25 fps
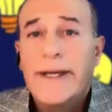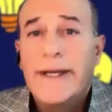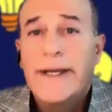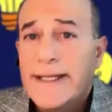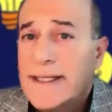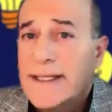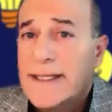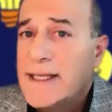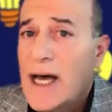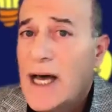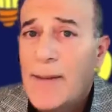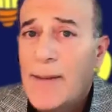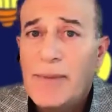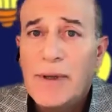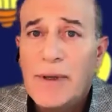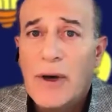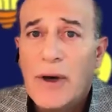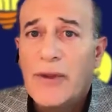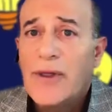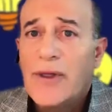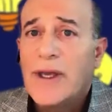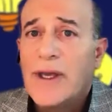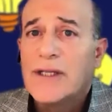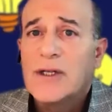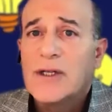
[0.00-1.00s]
it does not
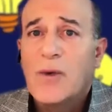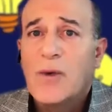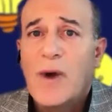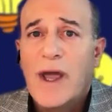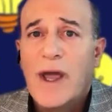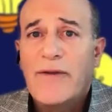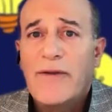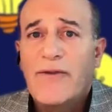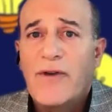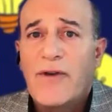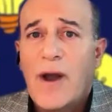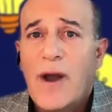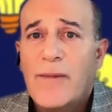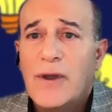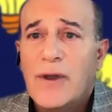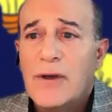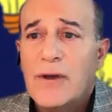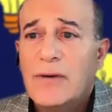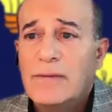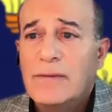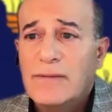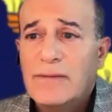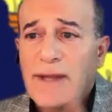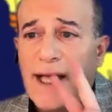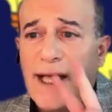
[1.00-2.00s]
blow things away from
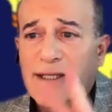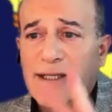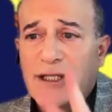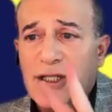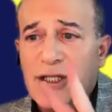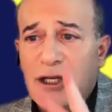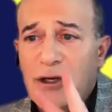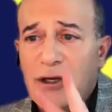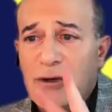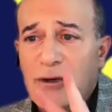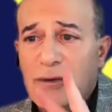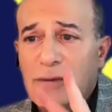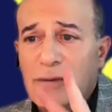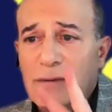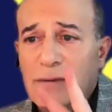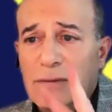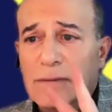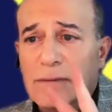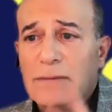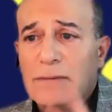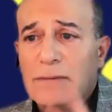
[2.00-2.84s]
you. That's two.